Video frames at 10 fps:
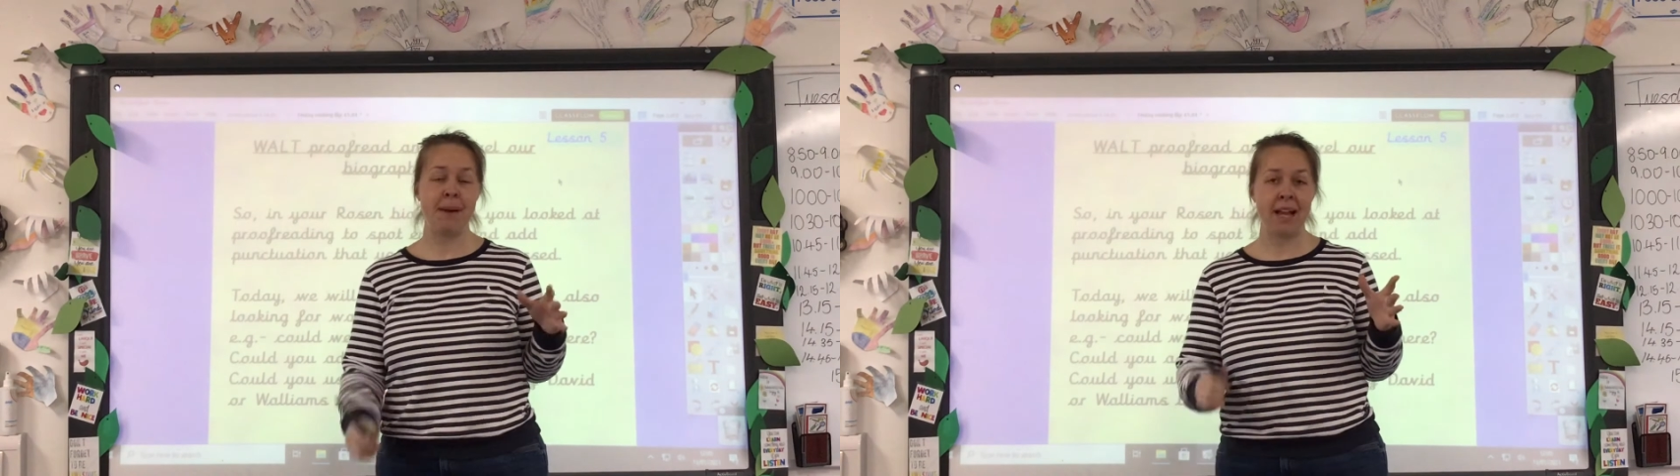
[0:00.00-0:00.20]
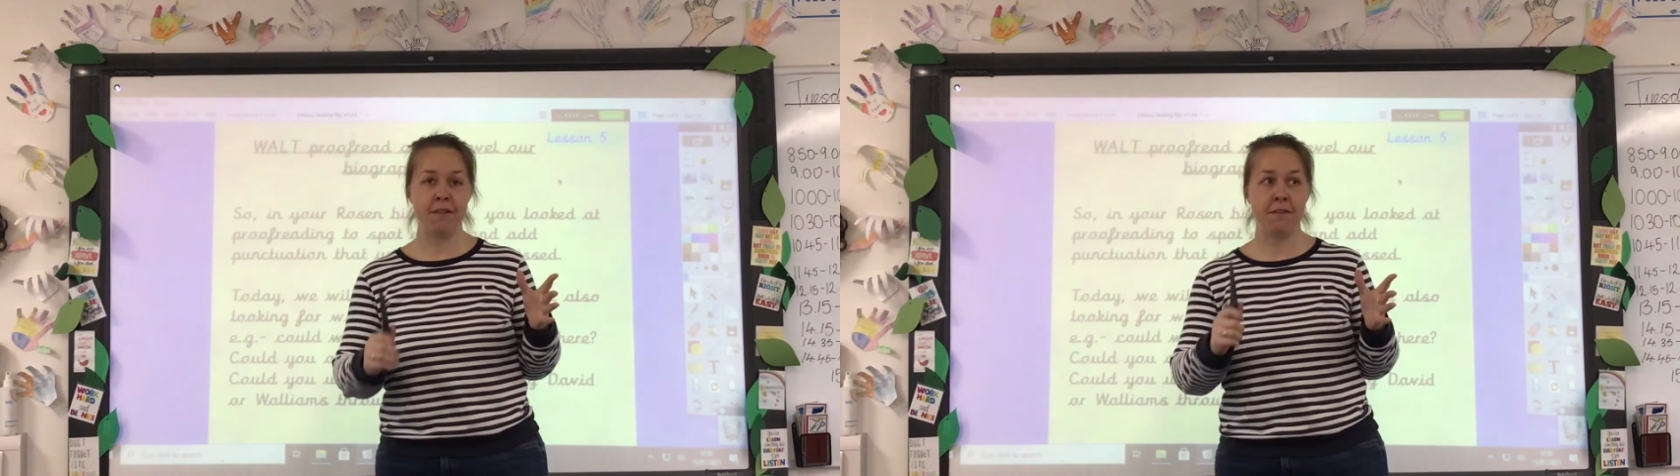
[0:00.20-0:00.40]

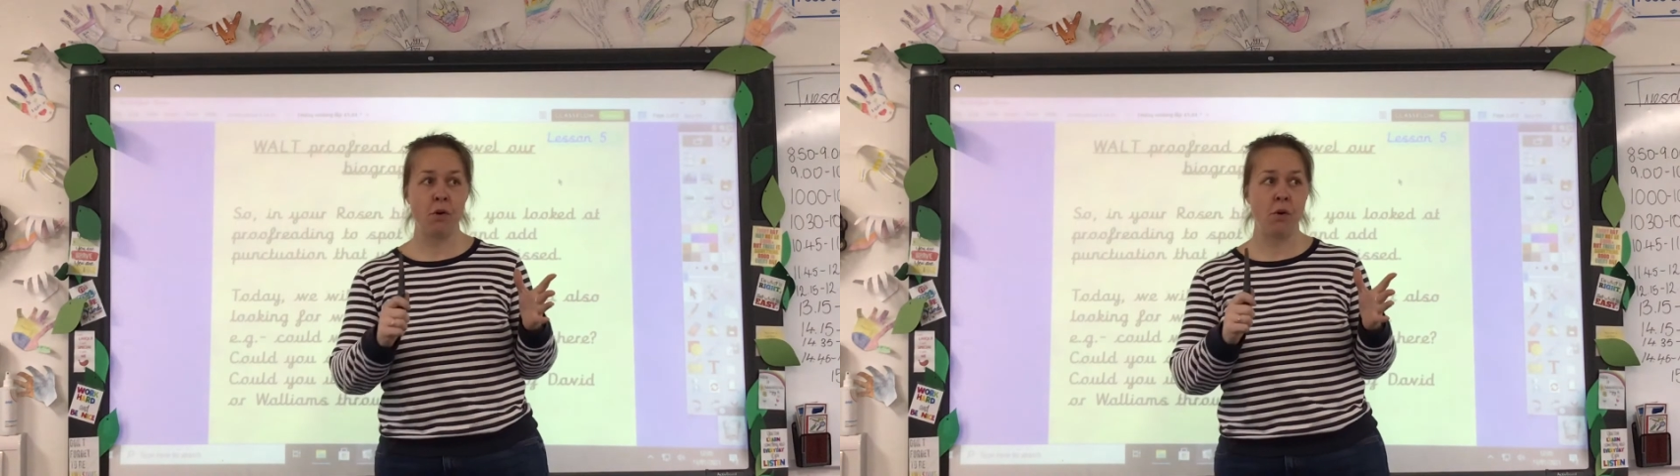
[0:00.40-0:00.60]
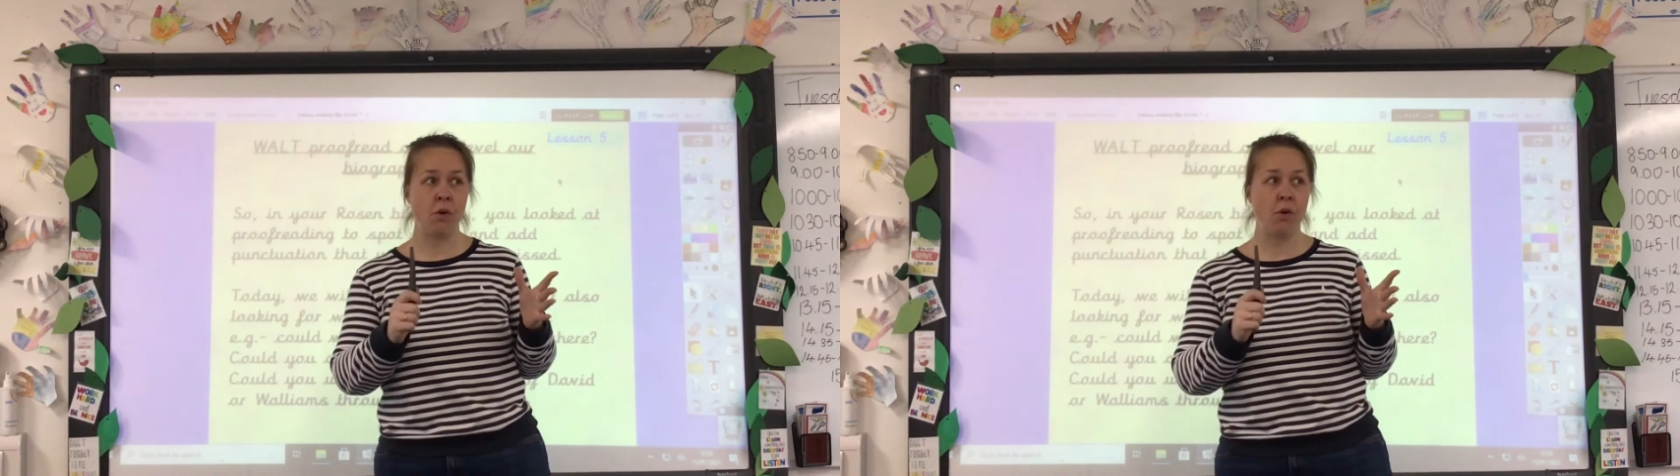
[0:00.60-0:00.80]
back
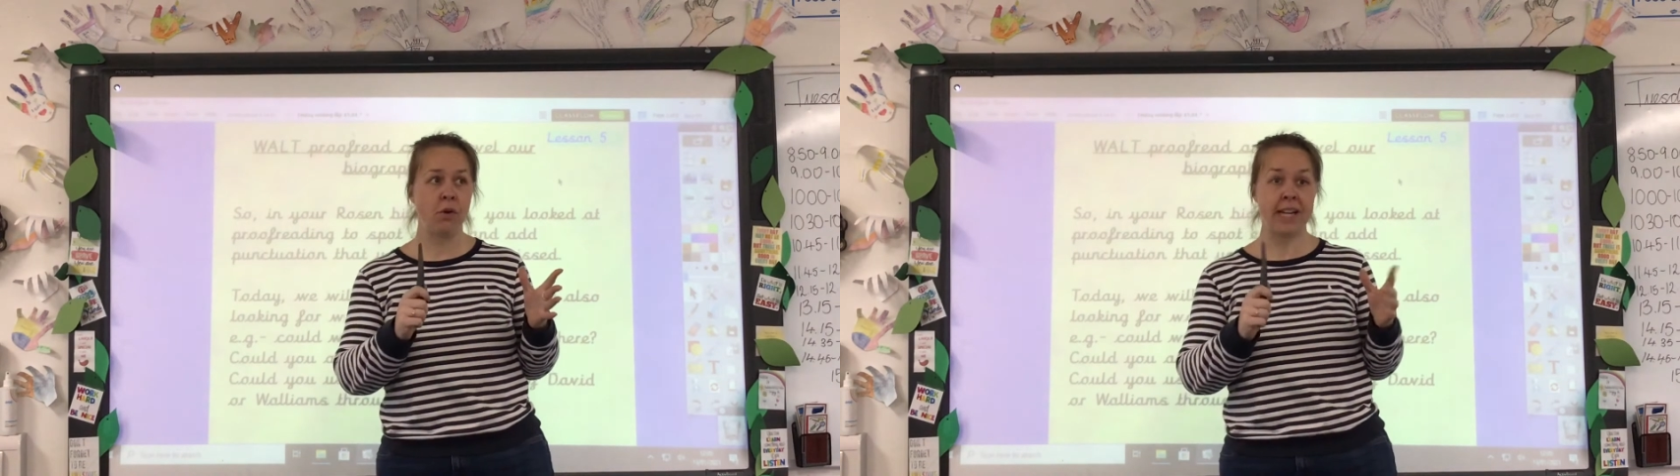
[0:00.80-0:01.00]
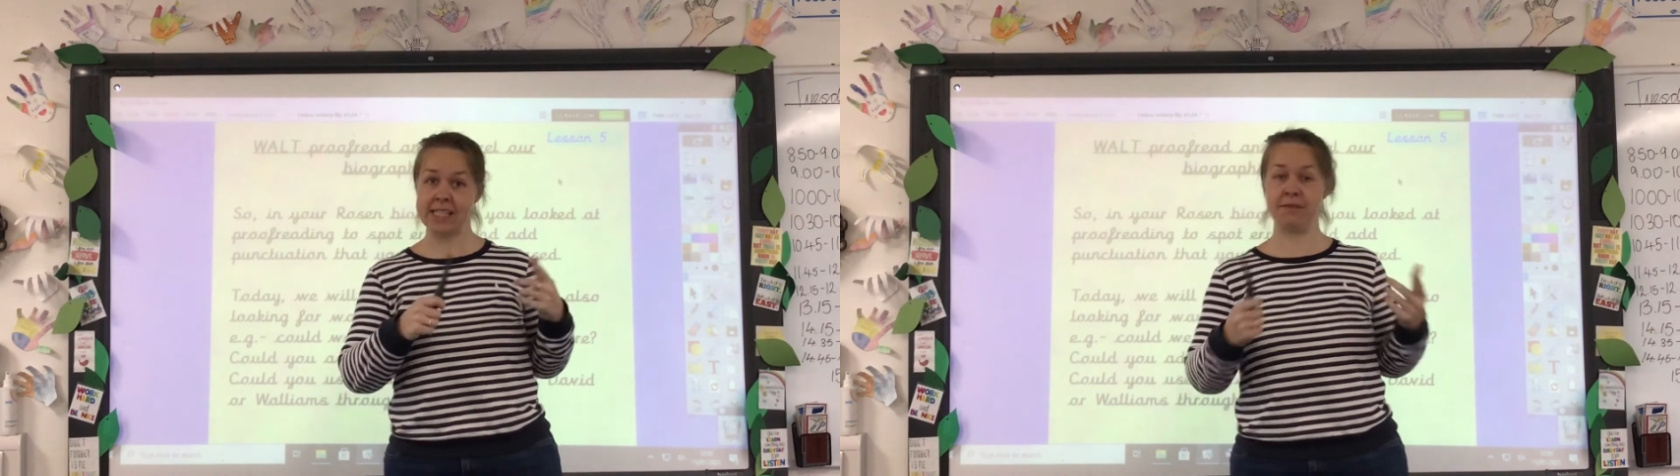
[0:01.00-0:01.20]
for
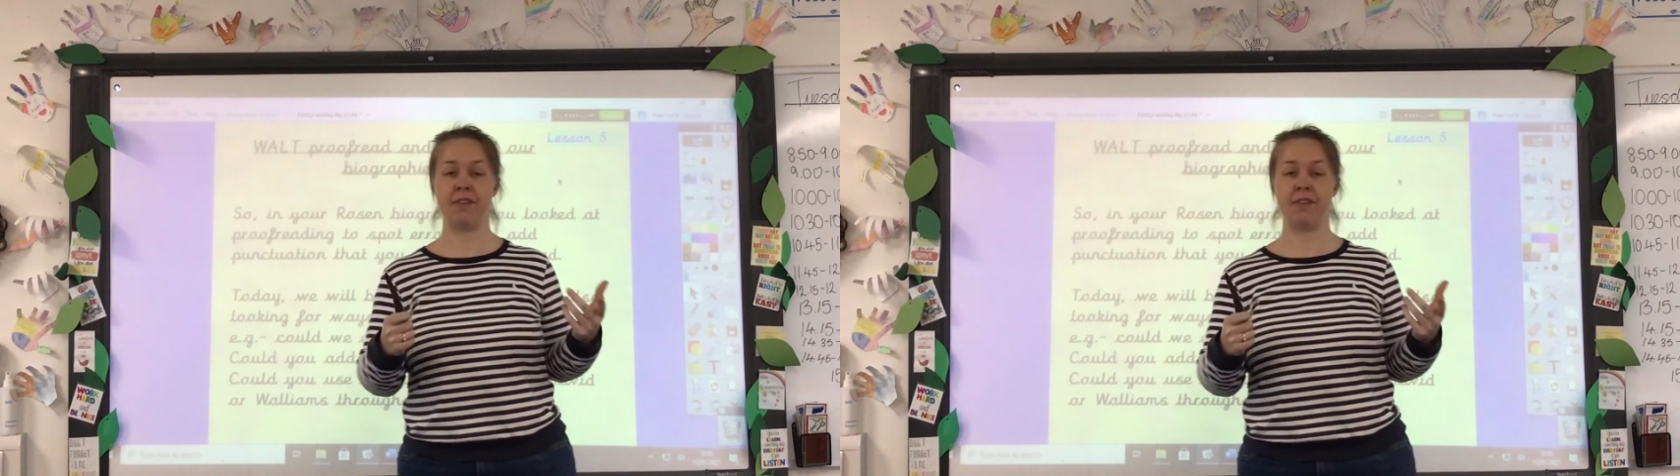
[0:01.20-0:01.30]
lesson